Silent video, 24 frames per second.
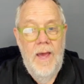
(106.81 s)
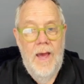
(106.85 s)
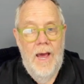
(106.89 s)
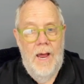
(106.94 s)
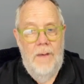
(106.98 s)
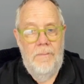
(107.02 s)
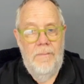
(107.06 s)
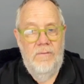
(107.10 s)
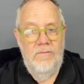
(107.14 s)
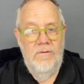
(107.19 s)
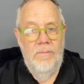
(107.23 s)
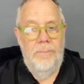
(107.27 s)

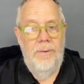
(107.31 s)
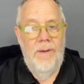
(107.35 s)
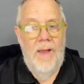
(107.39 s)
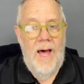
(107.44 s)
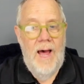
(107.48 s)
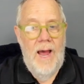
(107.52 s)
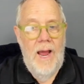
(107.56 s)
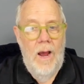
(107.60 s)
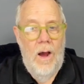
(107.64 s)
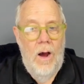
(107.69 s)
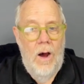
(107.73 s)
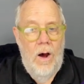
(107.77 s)
I'm gonna
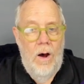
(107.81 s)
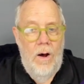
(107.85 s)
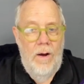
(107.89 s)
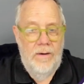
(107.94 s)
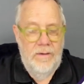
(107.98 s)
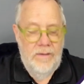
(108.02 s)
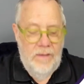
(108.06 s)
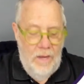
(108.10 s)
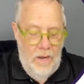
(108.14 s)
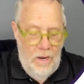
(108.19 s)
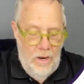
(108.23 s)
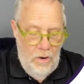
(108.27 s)
reply all
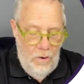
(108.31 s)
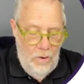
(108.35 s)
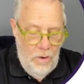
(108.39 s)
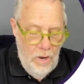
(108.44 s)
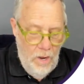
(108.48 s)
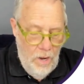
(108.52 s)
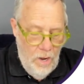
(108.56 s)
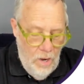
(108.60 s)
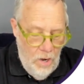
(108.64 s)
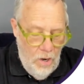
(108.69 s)
and go,